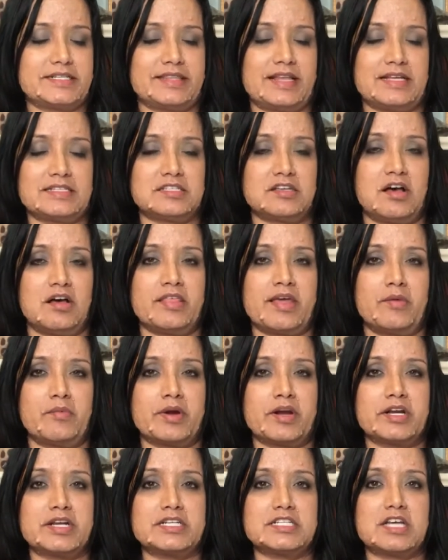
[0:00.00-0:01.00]
That's all that we're
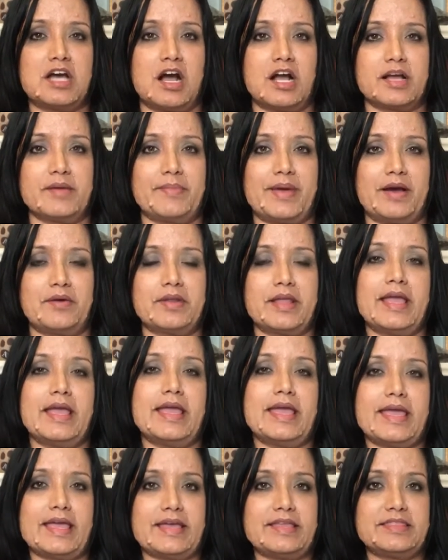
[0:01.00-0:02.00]
going to talk about
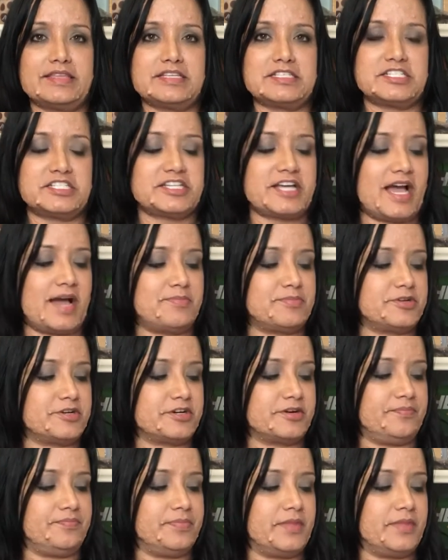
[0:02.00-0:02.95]
in this chapter.